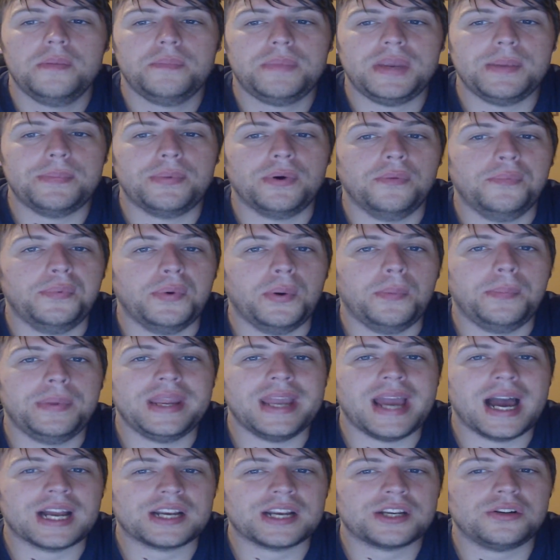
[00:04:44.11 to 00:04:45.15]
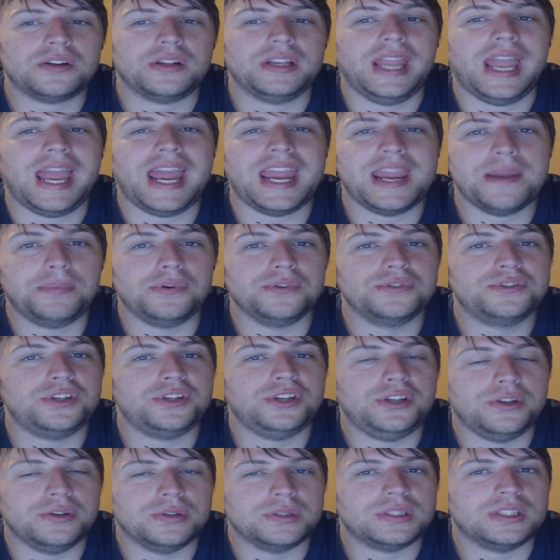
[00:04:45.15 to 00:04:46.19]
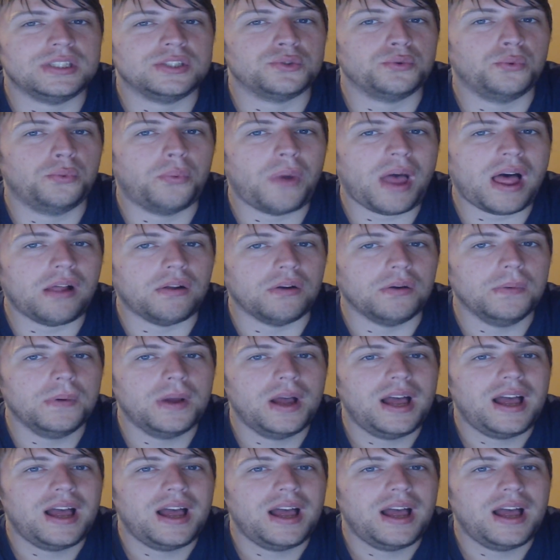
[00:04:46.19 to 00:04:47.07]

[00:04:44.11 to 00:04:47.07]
people will be actually able to use this well.